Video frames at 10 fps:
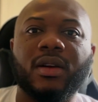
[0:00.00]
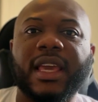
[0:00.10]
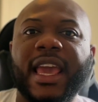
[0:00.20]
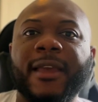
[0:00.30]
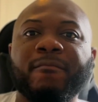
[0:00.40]

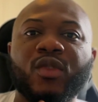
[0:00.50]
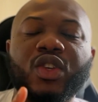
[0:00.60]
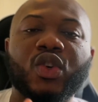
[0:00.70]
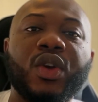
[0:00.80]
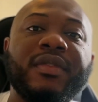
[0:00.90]
Okay,
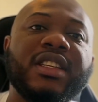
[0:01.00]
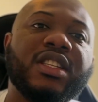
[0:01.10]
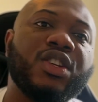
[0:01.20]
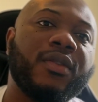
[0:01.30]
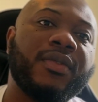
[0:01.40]
so if this
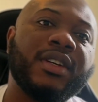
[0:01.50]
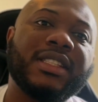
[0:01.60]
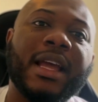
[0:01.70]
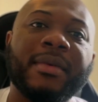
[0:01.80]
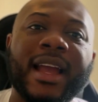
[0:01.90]
is your first
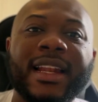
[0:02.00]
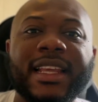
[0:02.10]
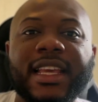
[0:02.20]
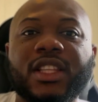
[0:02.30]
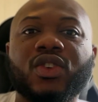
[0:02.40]
time, kindly
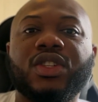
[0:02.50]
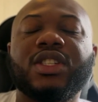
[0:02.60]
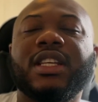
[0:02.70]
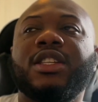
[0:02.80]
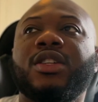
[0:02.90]
hit on the
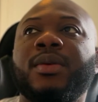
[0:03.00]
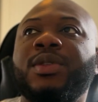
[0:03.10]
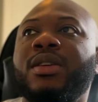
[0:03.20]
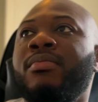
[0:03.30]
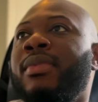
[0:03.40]

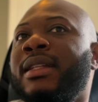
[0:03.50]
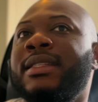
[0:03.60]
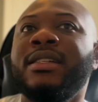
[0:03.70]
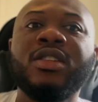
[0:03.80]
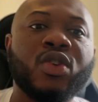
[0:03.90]
subscription
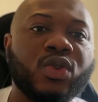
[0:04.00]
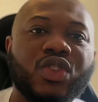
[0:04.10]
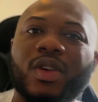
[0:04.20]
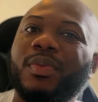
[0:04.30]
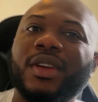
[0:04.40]
button, go to
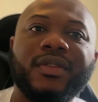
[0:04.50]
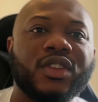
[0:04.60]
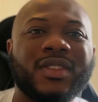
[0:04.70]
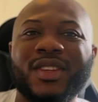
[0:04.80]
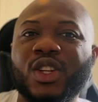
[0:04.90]
the
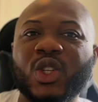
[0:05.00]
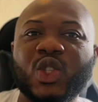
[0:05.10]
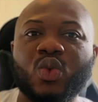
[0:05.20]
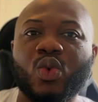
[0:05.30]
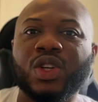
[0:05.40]
previous videos,
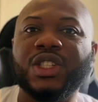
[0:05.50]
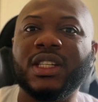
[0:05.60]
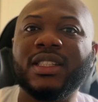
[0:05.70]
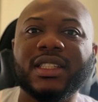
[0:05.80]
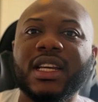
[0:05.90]
watch
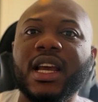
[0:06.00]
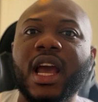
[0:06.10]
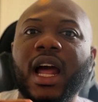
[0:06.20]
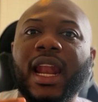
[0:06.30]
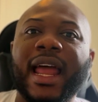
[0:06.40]
it,
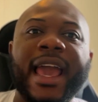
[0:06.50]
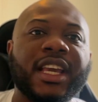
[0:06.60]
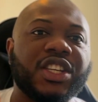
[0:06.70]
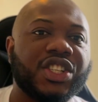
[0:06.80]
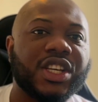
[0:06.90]
like,
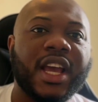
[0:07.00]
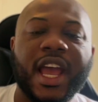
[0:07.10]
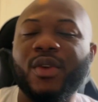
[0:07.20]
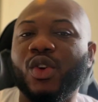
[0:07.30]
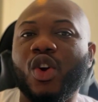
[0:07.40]
share,
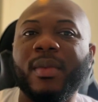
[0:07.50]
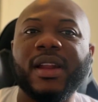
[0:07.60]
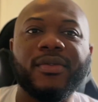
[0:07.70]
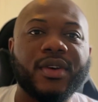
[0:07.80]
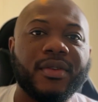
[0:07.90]
and
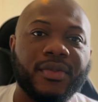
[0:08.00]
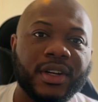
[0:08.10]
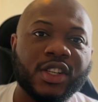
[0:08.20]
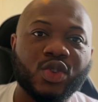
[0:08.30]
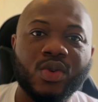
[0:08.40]
recommend for a friend
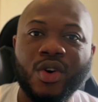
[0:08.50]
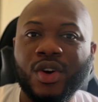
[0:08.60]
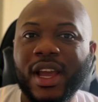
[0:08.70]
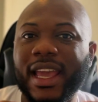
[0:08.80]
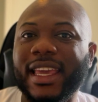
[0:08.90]
as well.
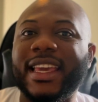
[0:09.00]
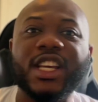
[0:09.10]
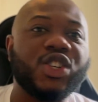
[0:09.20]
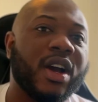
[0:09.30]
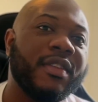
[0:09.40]
In
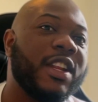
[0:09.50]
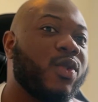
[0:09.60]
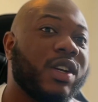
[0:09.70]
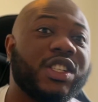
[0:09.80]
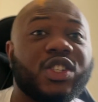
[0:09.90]
case you have any
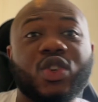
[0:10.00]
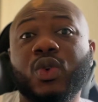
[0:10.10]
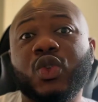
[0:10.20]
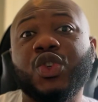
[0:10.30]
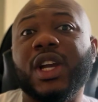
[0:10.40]
questions,
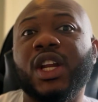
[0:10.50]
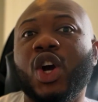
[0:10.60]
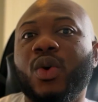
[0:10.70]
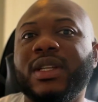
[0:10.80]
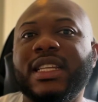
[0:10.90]
also you can
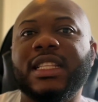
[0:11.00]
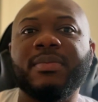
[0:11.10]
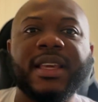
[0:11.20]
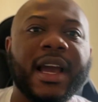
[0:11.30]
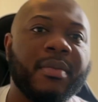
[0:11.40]
always hit
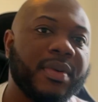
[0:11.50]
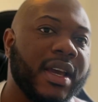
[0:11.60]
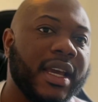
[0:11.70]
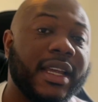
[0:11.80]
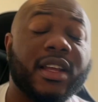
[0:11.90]
me up
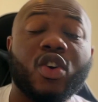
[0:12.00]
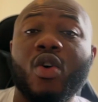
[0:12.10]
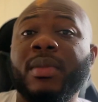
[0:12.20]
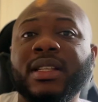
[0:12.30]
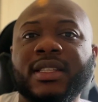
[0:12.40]
in the
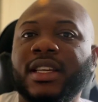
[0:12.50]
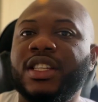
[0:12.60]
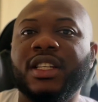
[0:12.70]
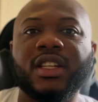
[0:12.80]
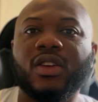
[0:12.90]
comment
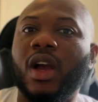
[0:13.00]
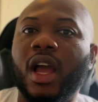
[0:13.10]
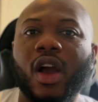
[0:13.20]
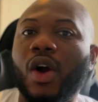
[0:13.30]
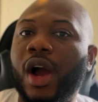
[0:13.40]
section
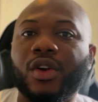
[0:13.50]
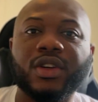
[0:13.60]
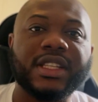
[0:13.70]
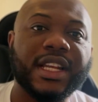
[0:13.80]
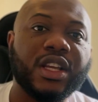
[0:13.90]
or
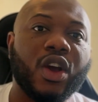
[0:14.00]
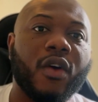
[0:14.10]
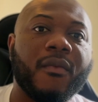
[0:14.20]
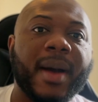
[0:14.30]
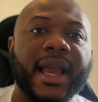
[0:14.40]
across any
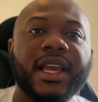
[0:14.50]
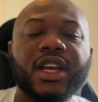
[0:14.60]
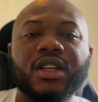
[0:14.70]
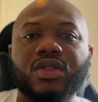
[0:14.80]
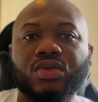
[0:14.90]
of my
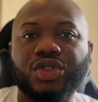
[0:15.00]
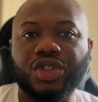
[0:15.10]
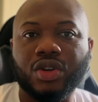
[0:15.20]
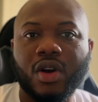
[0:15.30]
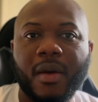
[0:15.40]

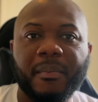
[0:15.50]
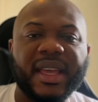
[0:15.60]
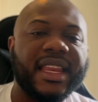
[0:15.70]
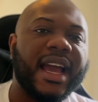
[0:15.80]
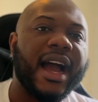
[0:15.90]
social
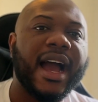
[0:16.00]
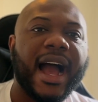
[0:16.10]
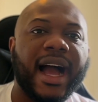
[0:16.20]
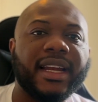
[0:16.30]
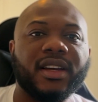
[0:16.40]
media
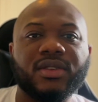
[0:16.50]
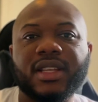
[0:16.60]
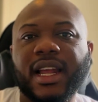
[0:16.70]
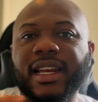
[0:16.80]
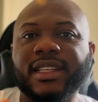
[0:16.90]
handles.
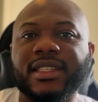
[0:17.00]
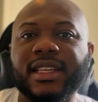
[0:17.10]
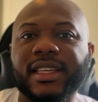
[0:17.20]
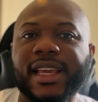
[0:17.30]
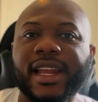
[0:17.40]

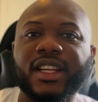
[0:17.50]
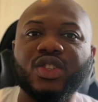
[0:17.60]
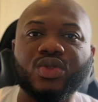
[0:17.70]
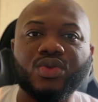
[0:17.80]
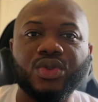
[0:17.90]
Let's get
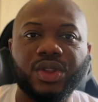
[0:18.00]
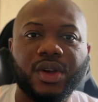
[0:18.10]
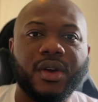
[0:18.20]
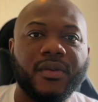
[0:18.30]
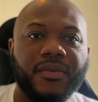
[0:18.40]
into
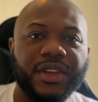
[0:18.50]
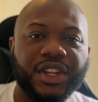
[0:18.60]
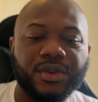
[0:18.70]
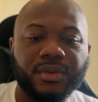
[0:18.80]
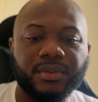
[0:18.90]
the video.